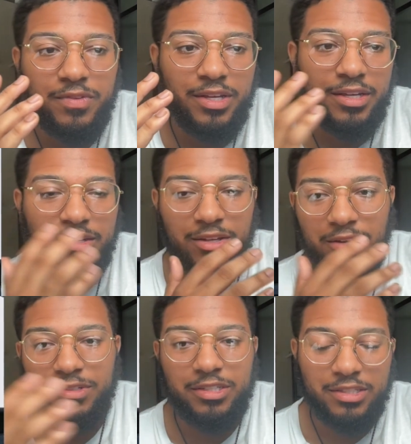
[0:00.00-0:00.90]
and
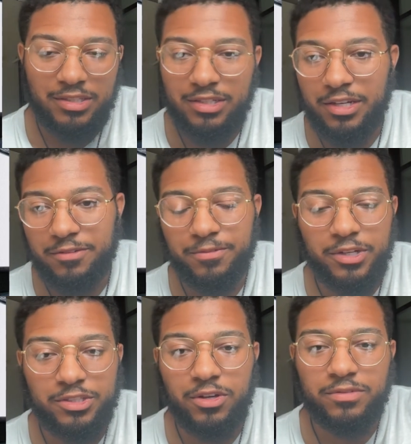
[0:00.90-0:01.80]
love to just get it
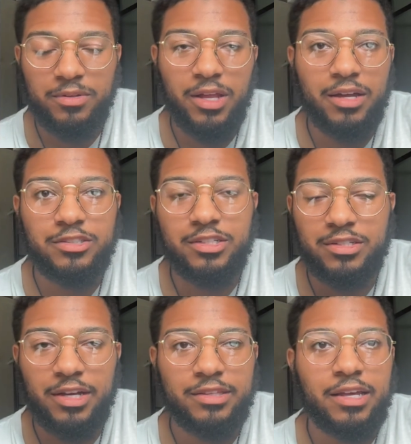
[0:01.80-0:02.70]
fresh off the lot
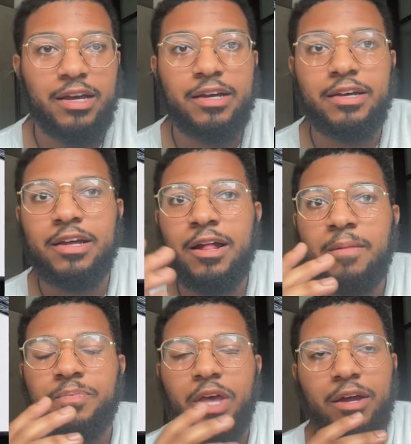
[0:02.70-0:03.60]
just like that.
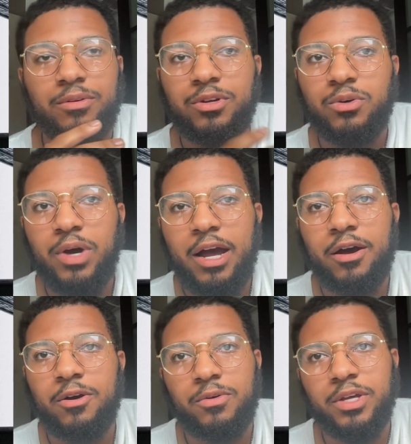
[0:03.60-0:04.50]
I don't know
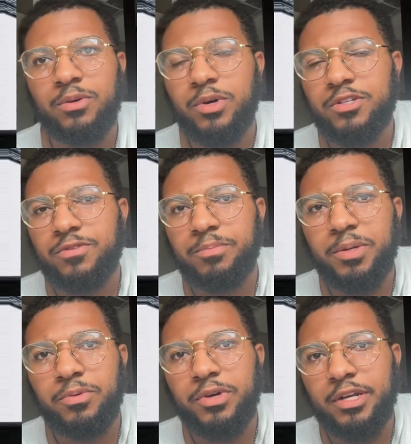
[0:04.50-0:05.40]
how it was for
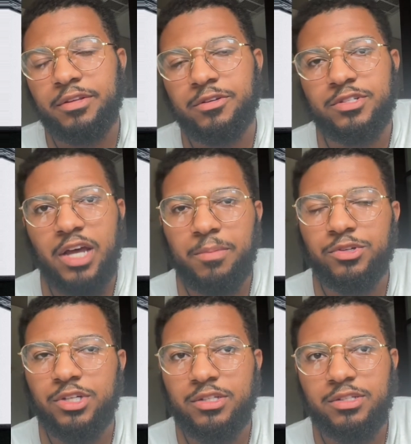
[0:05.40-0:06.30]
people getting their
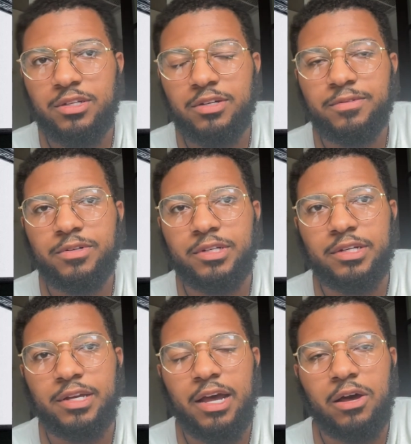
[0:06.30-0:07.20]
Cybertrucks delivered and
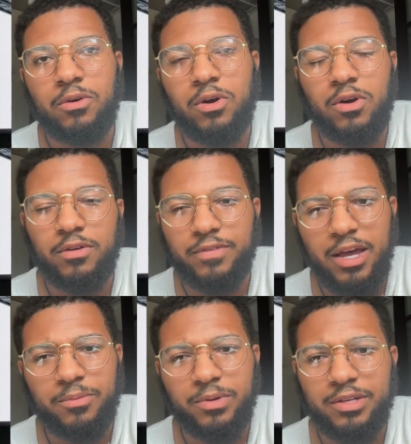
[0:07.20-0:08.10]
how all
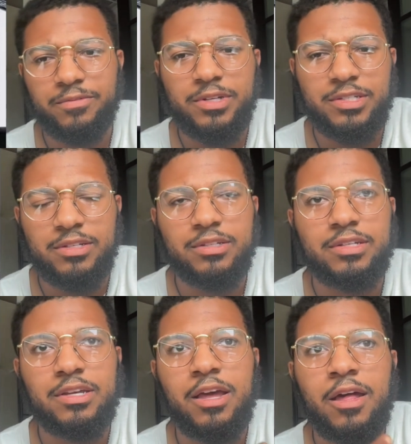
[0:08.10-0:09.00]
that went recently